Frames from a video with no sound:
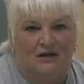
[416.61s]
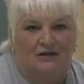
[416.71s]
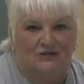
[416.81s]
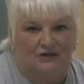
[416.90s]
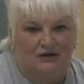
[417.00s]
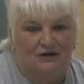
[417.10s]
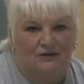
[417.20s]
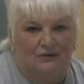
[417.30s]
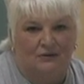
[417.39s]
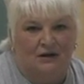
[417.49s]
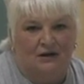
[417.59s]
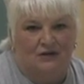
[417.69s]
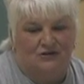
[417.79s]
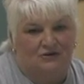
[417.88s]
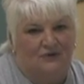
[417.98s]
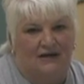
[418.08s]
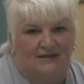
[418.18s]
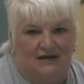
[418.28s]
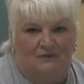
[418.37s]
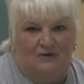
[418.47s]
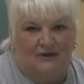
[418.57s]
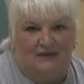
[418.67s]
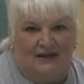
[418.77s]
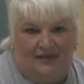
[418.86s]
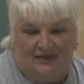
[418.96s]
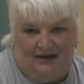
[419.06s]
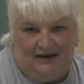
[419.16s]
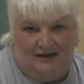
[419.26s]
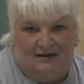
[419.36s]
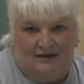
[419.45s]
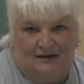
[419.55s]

to go to write down what they think.